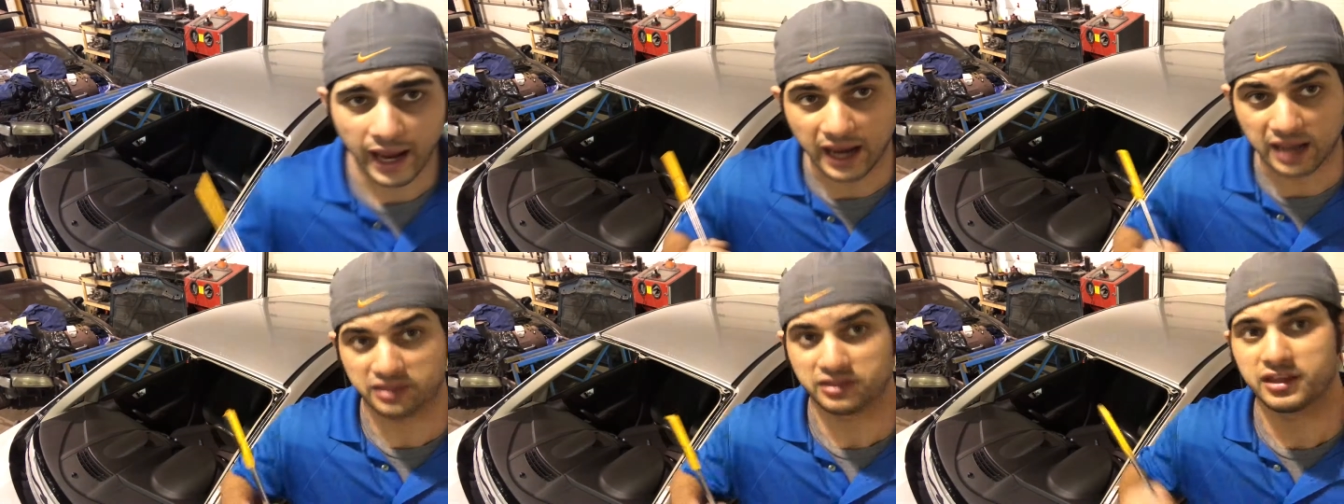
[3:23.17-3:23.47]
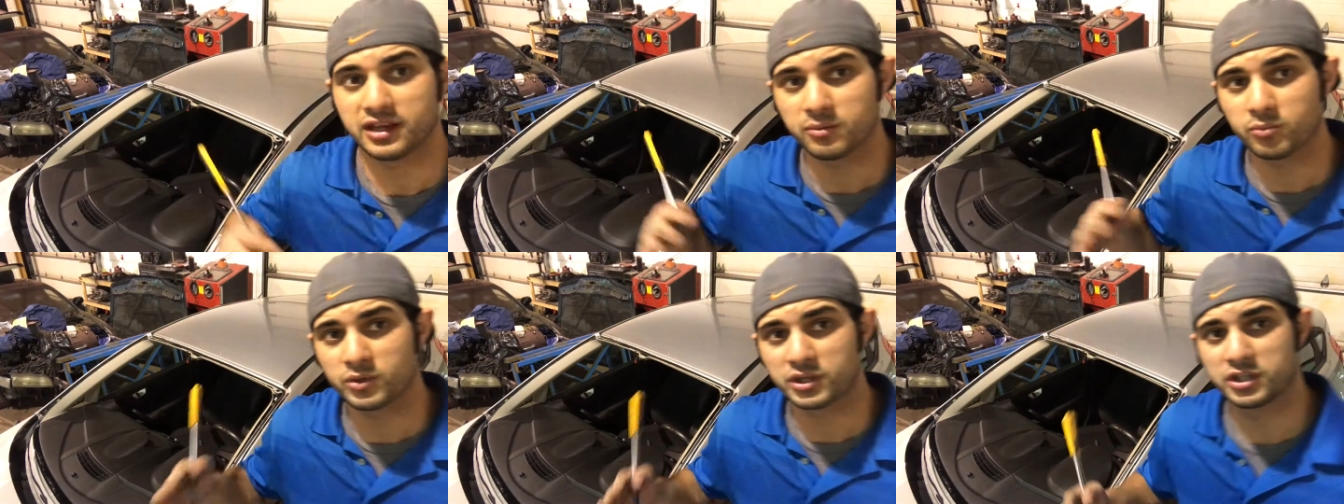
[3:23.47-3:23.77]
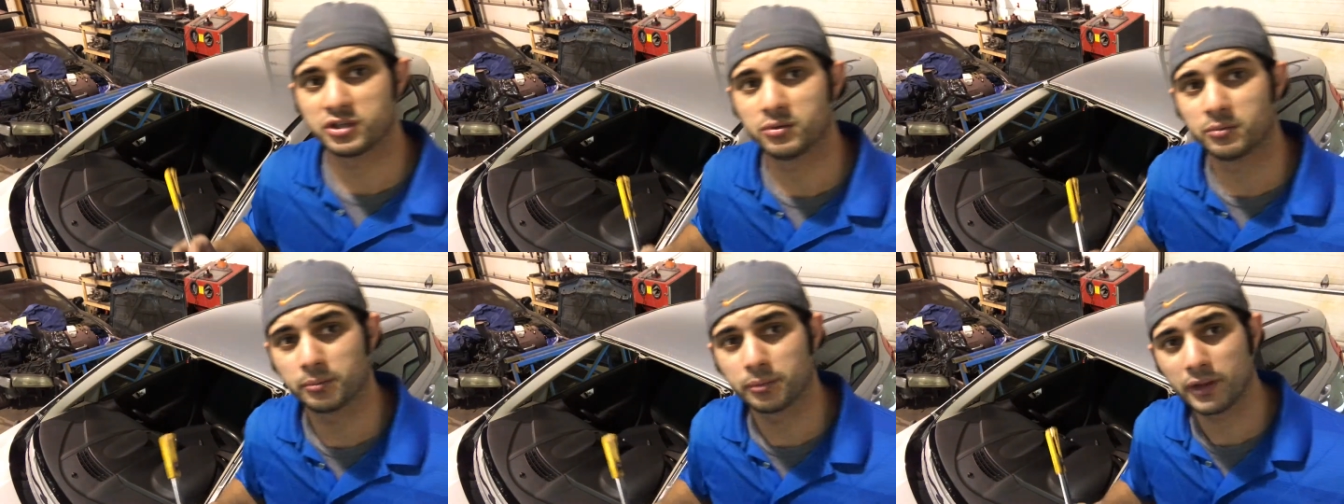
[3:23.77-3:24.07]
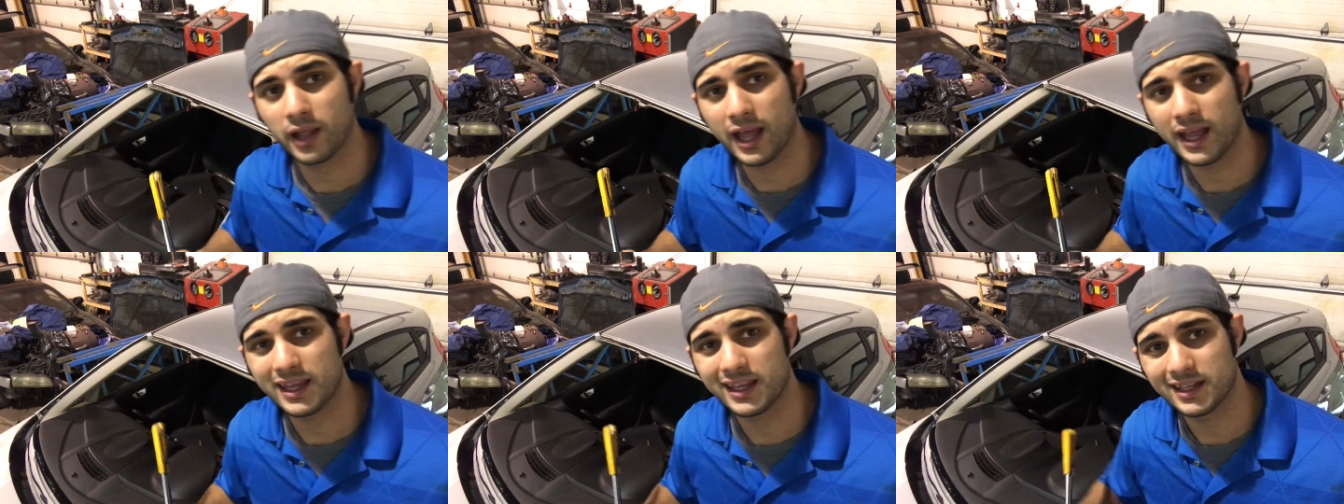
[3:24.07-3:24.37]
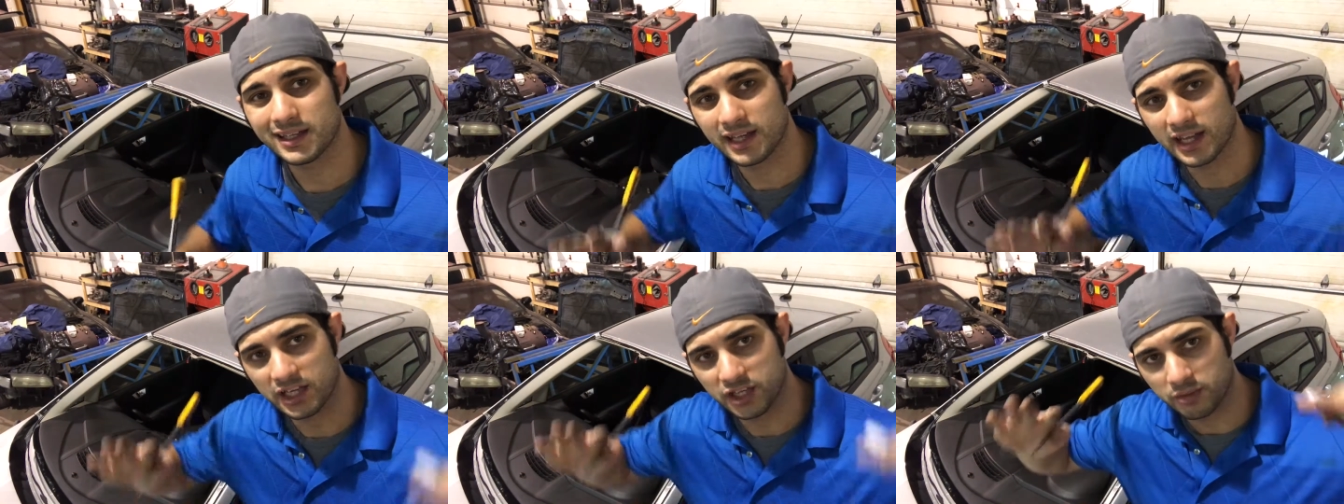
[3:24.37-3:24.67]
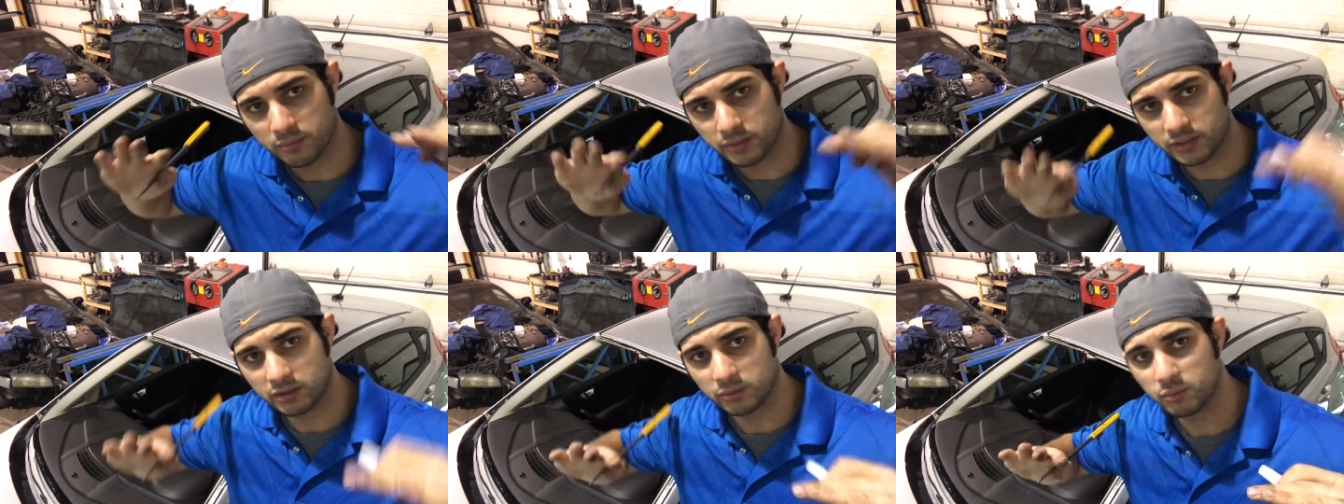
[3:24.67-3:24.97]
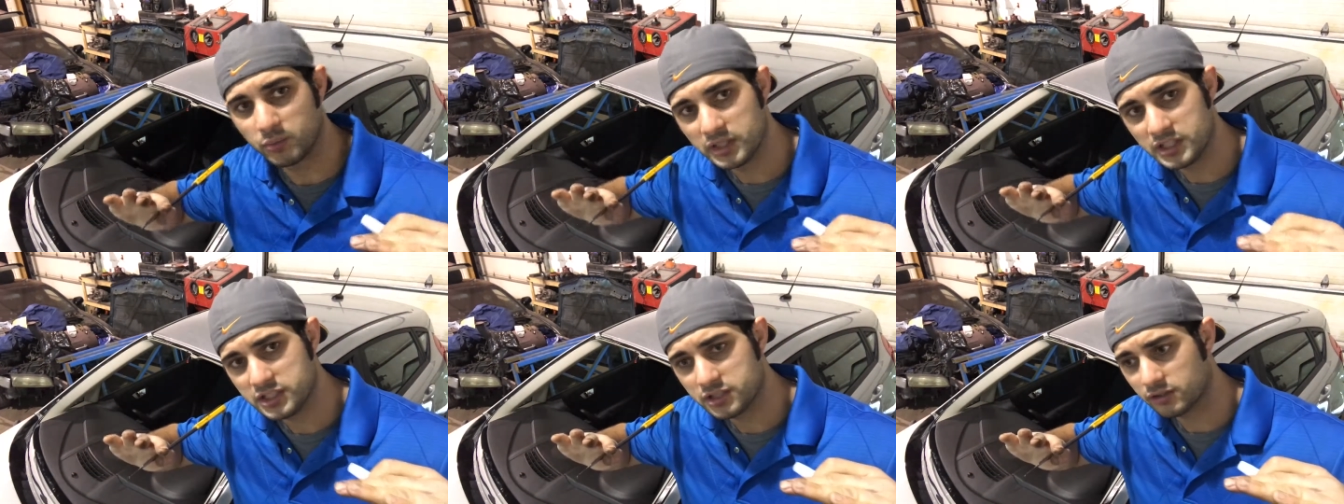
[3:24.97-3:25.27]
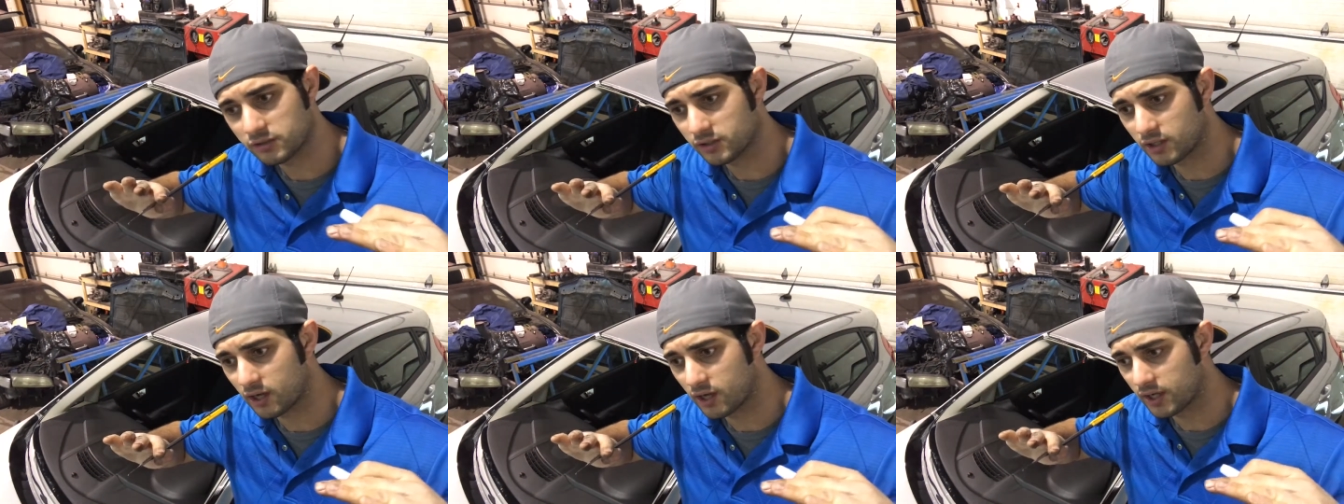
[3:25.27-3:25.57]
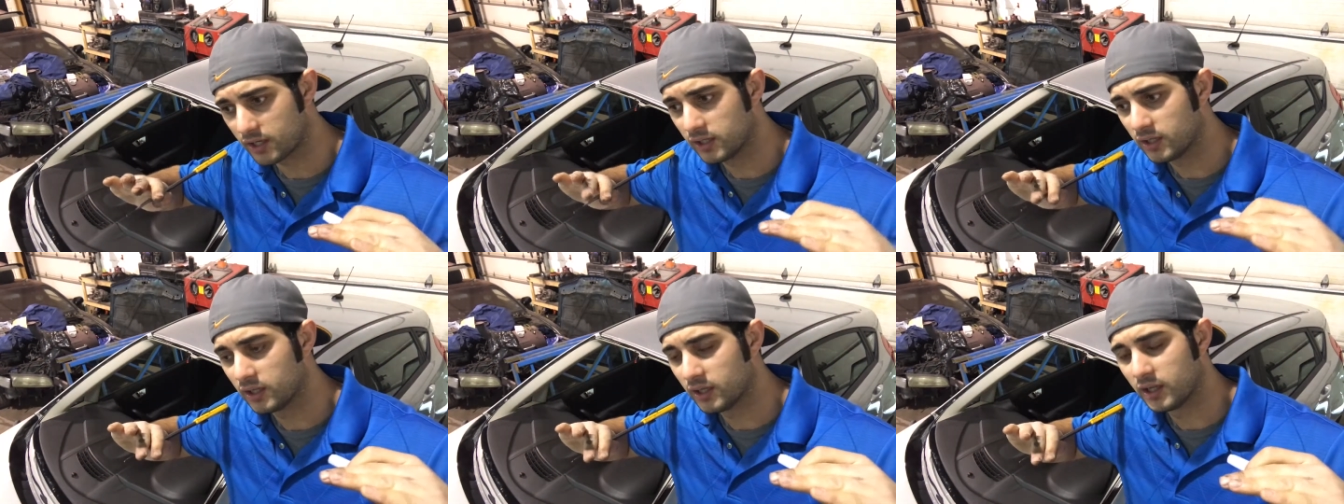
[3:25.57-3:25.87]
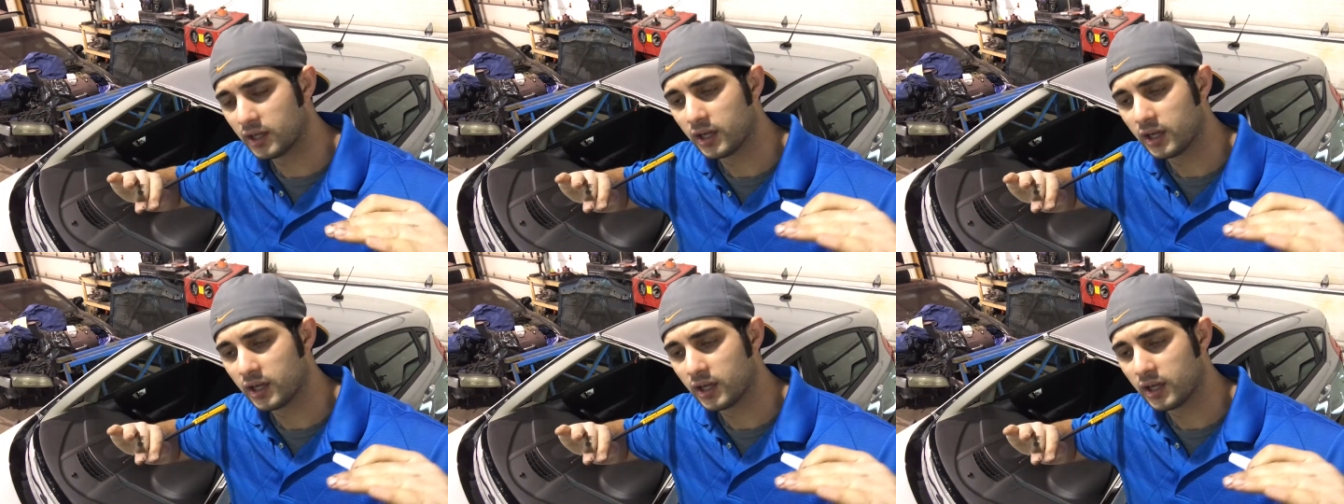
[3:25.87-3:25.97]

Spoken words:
And then when you apply it and you put the windshield on,